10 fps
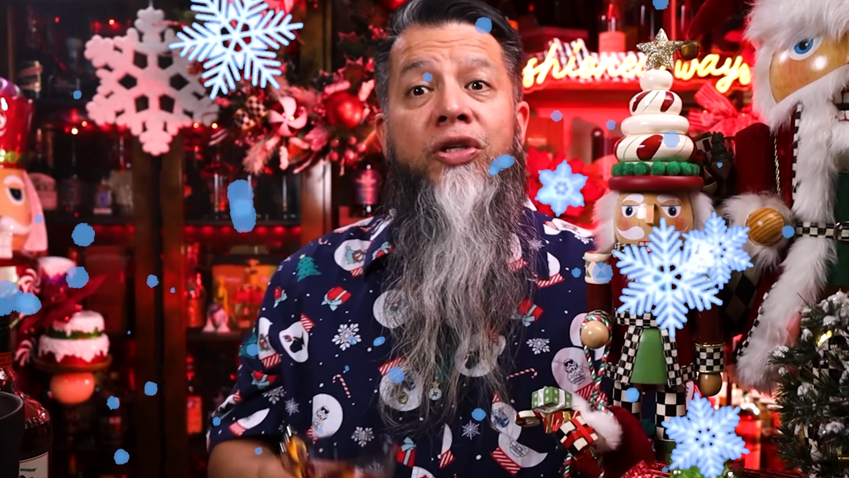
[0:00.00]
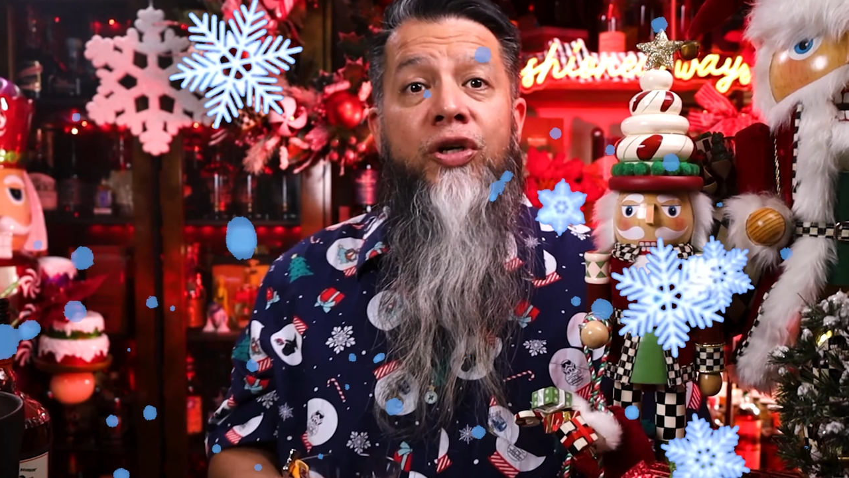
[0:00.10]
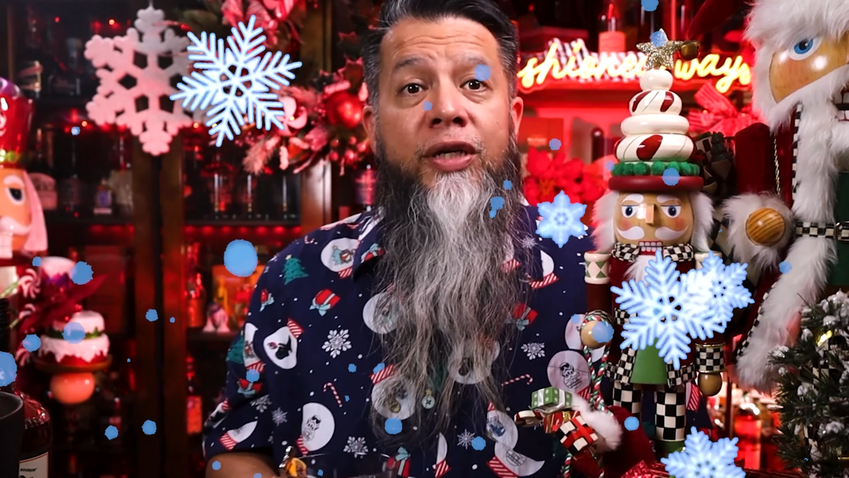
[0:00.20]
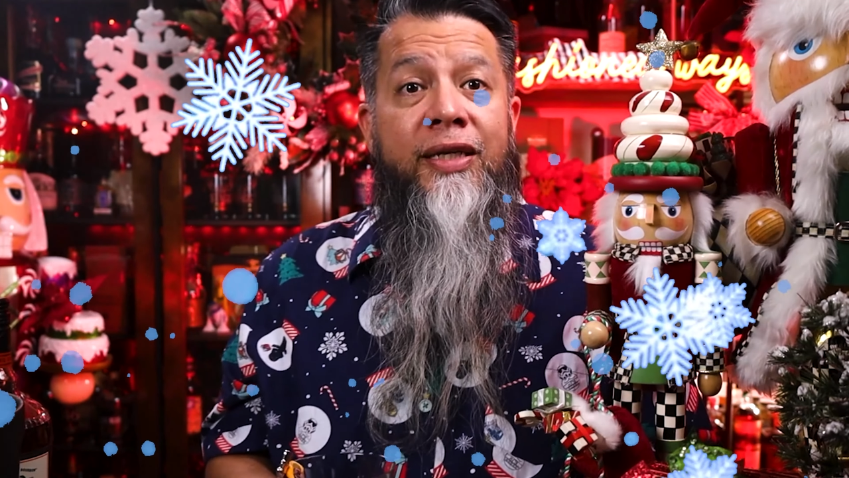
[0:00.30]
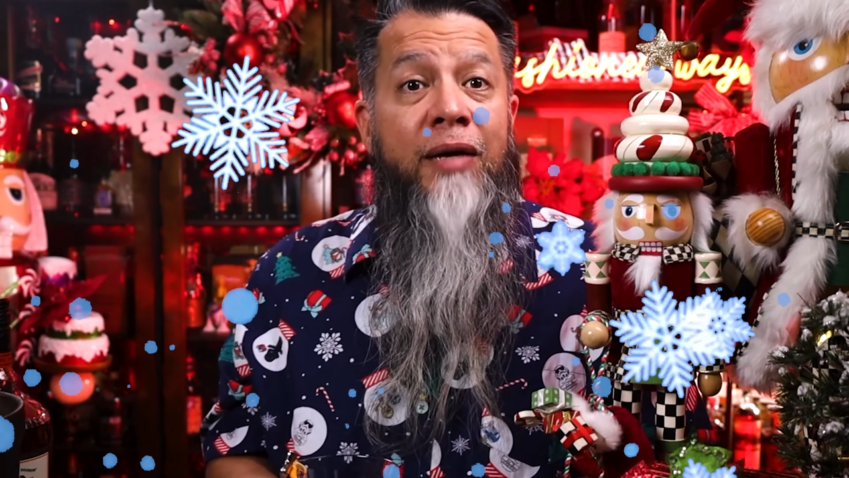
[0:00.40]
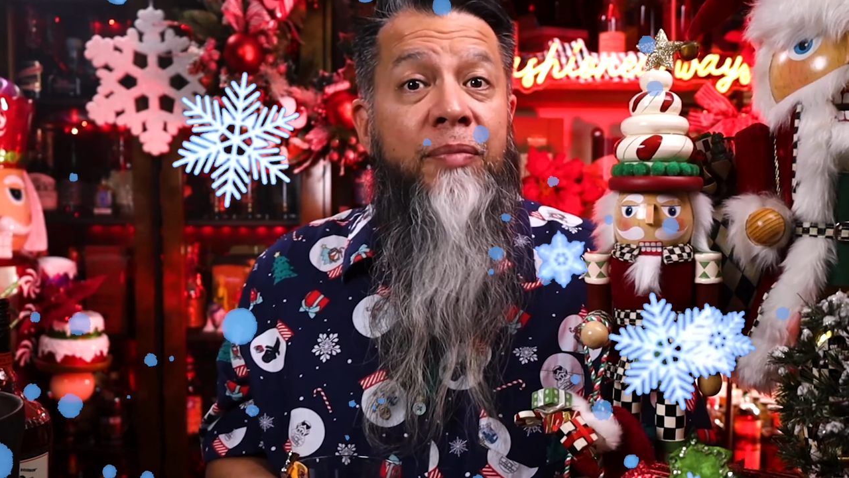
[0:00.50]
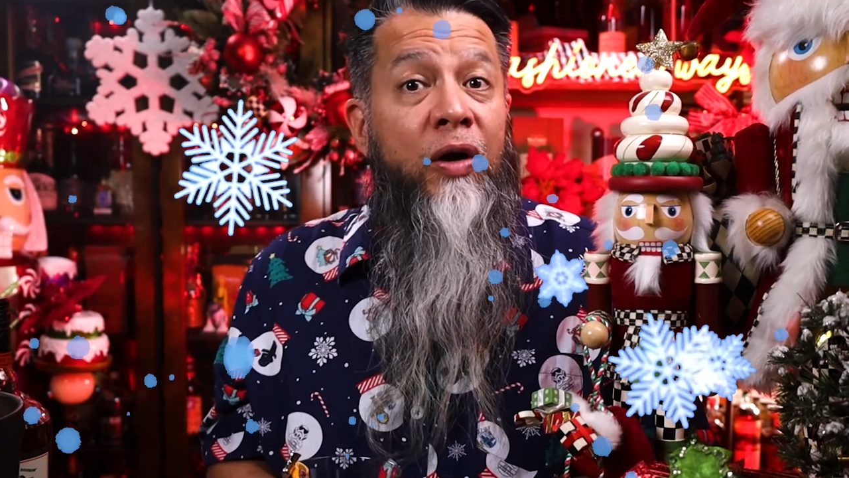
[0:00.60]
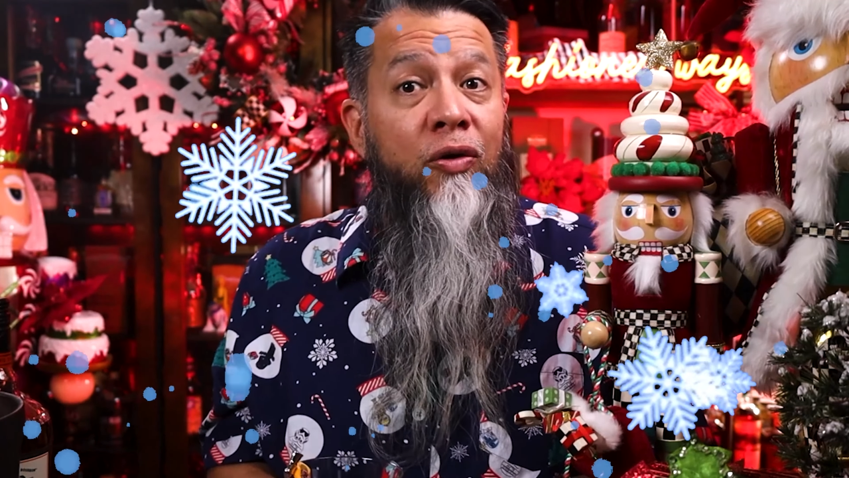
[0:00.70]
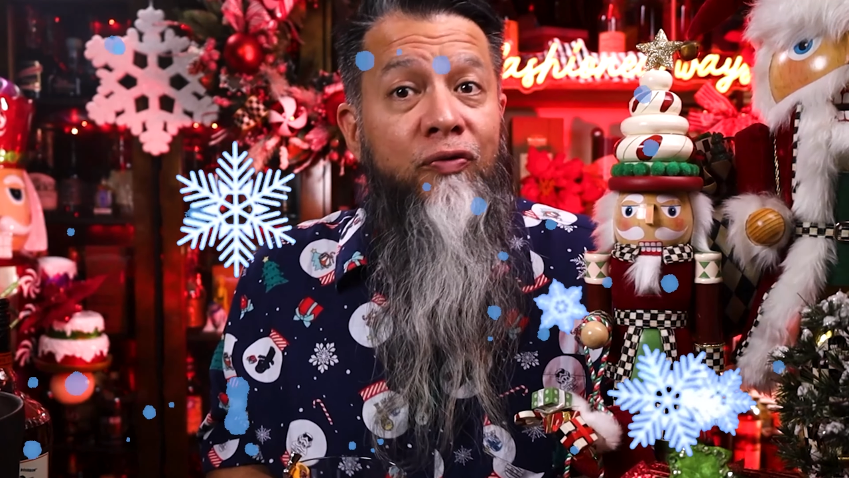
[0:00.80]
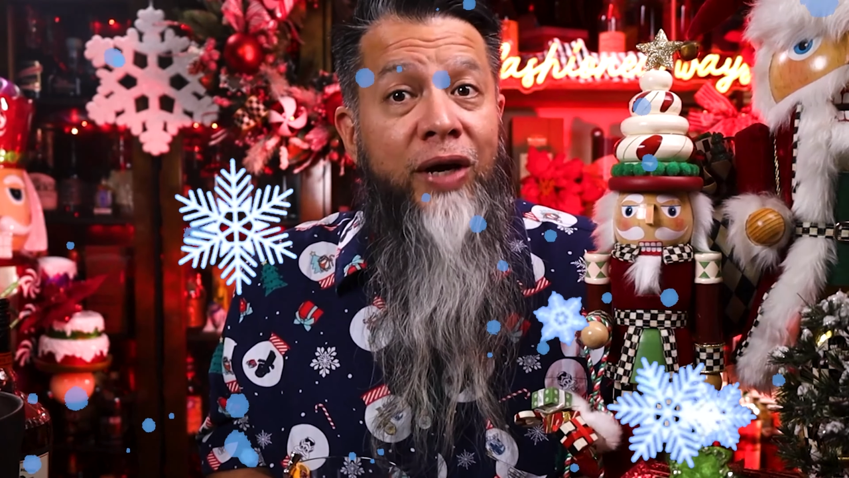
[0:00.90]
journey down my
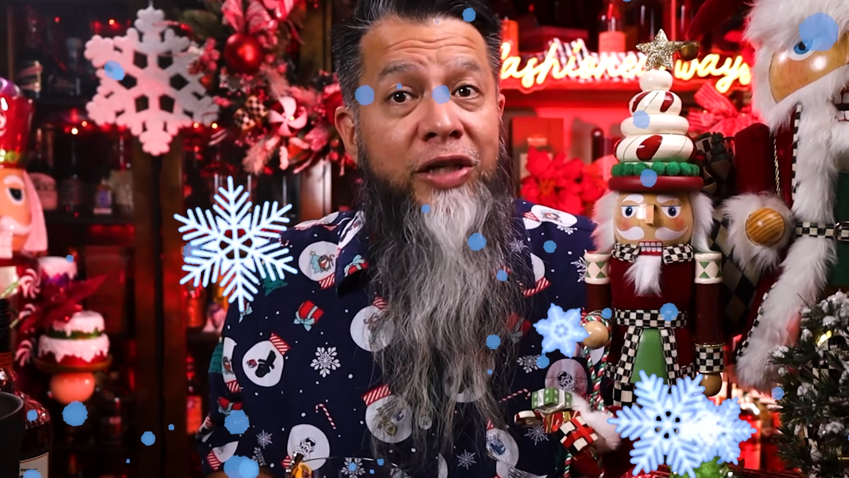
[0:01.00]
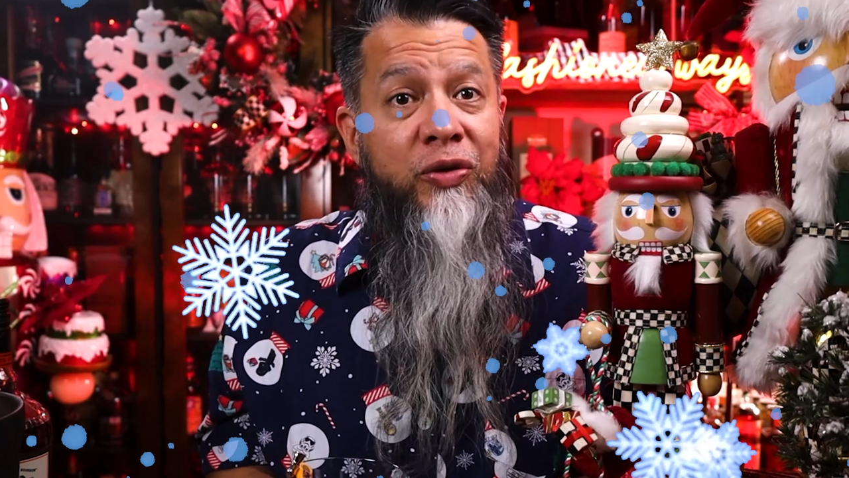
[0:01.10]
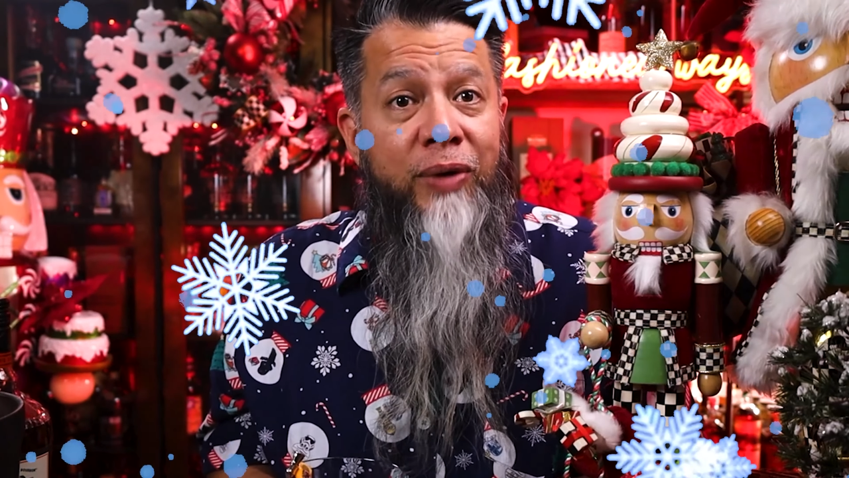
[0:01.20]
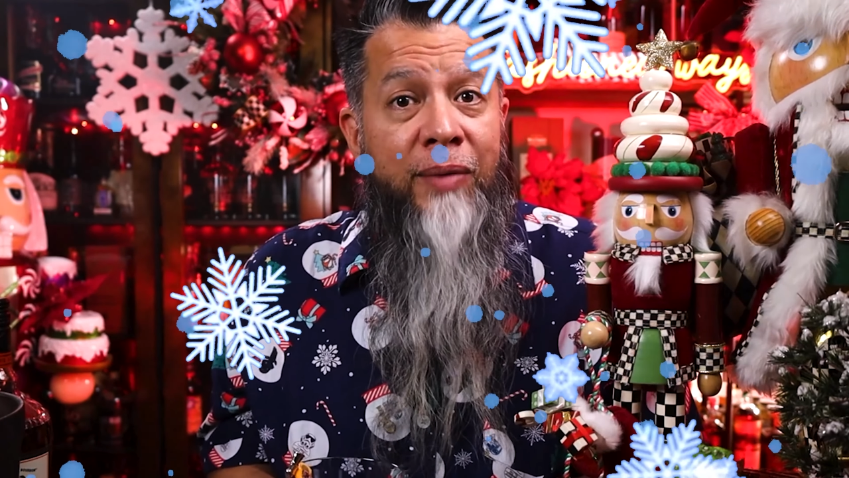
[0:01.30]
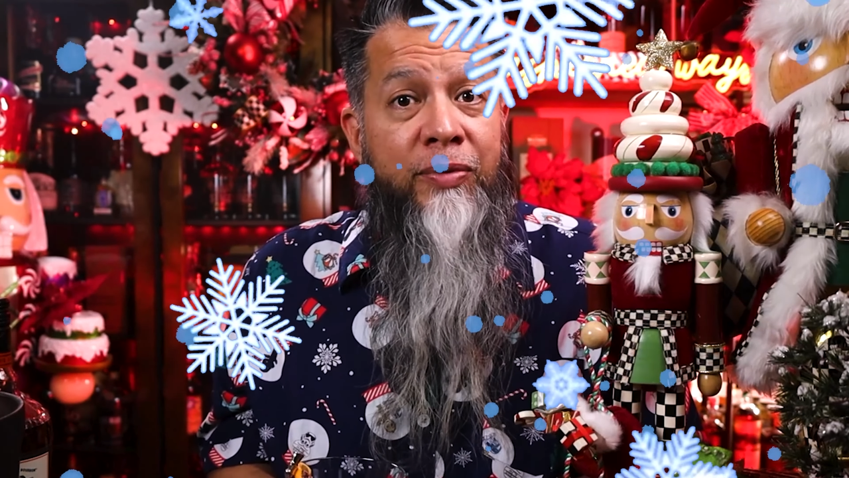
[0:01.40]
old-fashioned rabbit